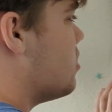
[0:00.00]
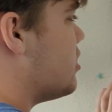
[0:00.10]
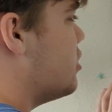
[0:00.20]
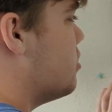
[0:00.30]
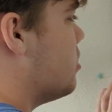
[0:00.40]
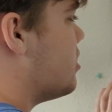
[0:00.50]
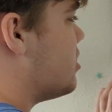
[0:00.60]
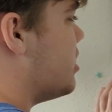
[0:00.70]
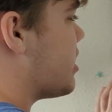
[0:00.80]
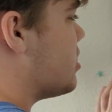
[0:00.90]
to
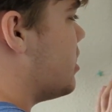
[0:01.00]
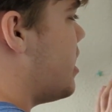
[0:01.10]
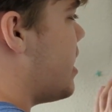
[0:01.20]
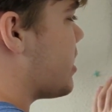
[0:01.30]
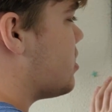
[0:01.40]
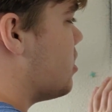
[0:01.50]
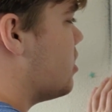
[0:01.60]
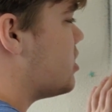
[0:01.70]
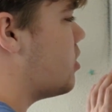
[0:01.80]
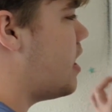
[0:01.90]
6x.
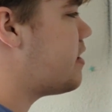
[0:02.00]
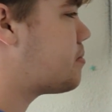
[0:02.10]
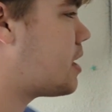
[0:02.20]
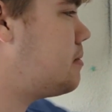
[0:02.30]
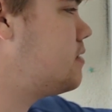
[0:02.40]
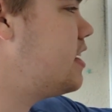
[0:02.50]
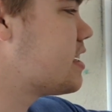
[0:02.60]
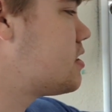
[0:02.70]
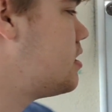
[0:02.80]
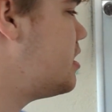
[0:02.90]
So f prime of
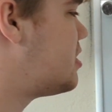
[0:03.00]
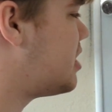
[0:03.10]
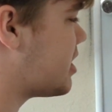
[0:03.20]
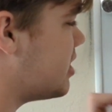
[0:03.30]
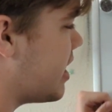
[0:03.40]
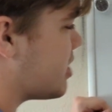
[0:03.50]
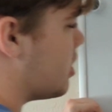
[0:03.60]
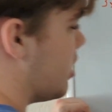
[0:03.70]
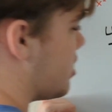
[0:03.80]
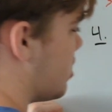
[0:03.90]
x is 6x.
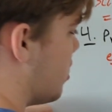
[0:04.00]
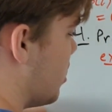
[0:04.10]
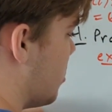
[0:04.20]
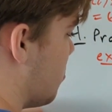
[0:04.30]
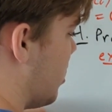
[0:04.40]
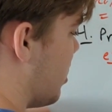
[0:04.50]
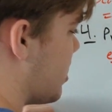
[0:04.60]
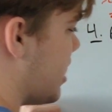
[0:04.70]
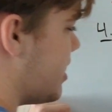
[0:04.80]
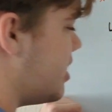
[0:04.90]
So let's
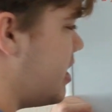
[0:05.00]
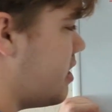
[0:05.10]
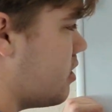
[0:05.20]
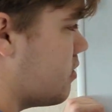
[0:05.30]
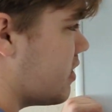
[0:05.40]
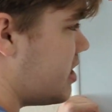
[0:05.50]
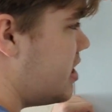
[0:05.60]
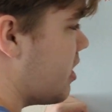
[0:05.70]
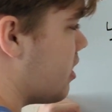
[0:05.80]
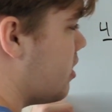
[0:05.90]
plug that in over
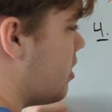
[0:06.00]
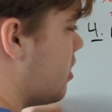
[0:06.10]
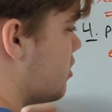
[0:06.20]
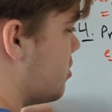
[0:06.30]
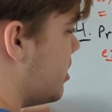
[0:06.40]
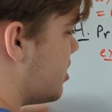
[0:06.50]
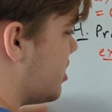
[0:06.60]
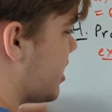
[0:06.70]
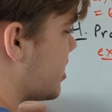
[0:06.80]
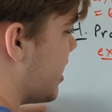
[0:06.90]
here. So it'll be
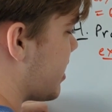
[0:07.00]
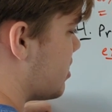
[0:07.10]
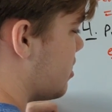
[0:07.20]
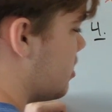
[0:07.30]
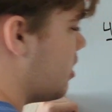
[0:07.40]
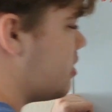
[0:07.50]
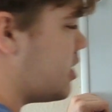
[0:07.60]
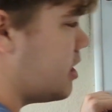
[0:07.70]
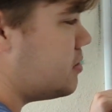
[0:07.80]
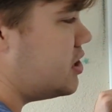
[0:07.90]
6x
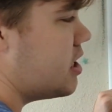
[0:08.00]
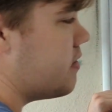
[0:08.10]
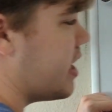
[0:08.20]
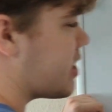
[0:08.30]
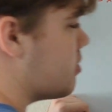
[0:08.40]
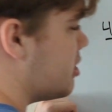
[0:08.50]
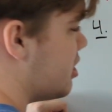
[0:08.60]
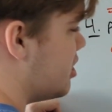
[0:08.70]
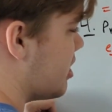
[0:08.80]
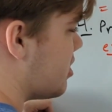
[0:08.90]
times g of x, which
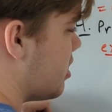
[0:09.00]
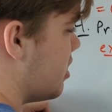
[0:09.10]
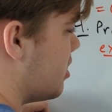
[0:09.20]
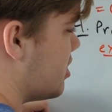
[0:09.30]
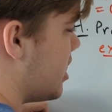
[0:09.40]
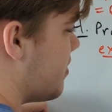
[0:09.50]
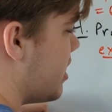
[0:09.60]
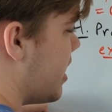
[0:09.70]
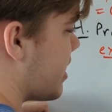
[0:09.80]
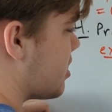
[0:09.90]
is just
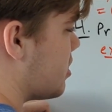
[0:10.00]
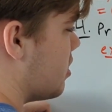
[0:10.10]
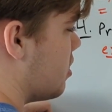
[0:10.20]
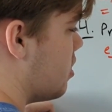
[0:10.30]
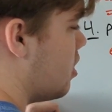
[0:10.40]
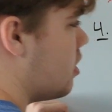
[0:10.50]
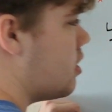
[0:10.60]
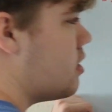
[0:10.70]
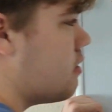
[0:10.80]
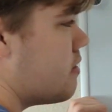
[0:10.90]
7x.
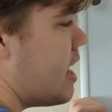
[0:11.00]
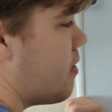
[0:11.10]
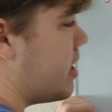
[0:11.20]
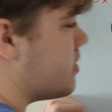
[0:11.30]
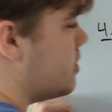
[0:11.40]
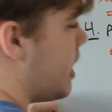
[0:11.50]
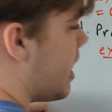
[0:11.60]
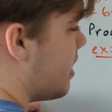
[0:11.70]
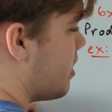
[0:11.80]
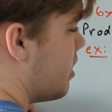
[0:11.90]
Now we have to
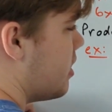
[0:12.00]
add